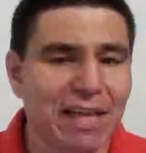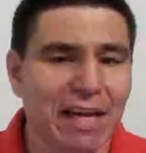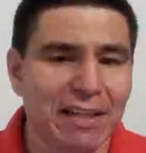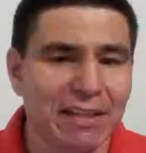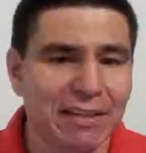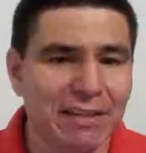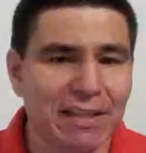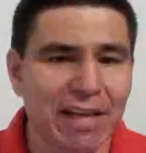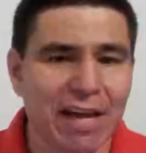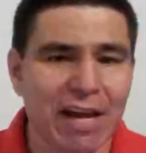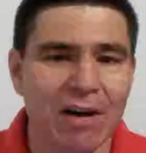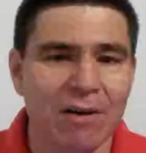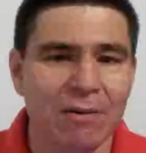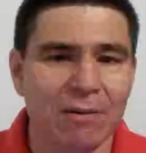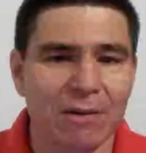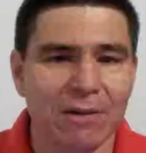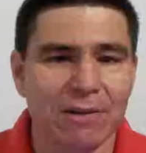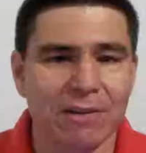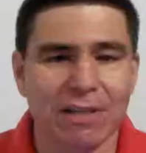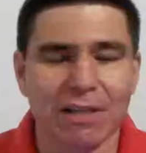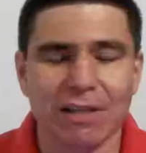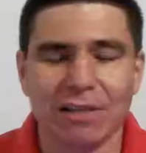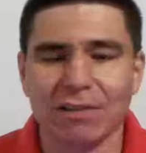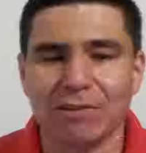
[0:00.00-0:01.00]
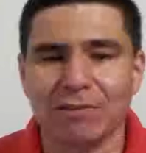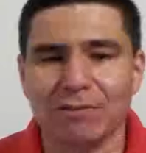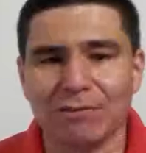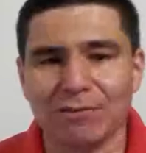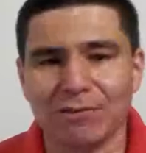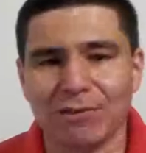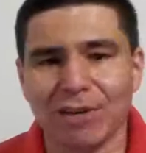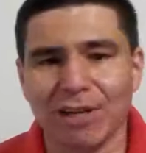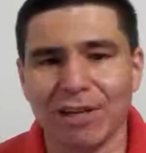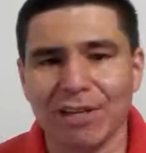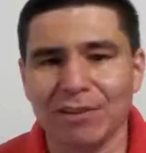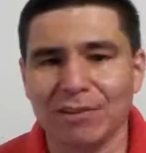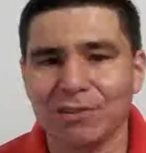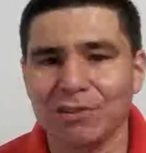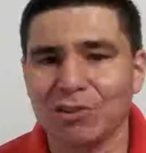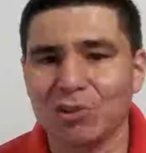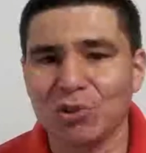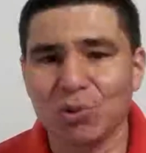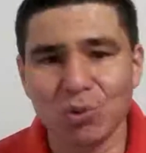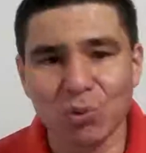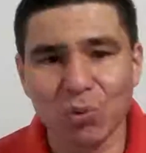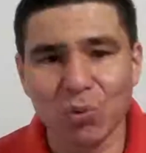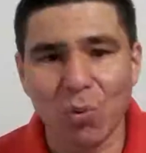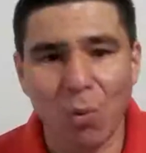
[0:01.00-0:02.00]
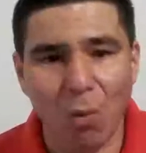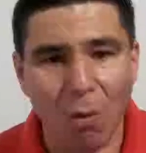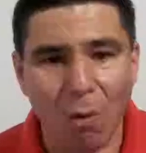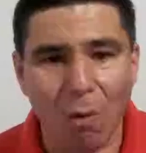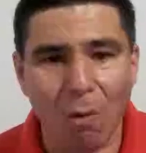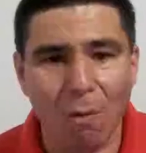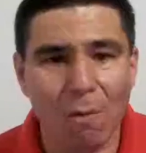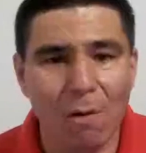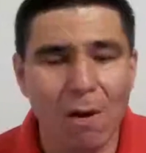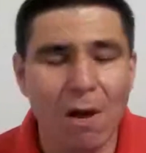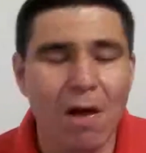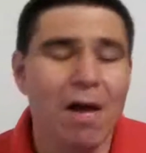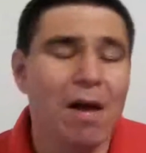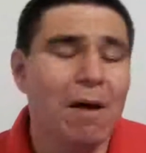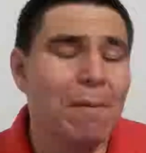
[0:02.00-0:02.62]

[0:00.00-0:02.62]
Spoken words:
down, and they trying to do all.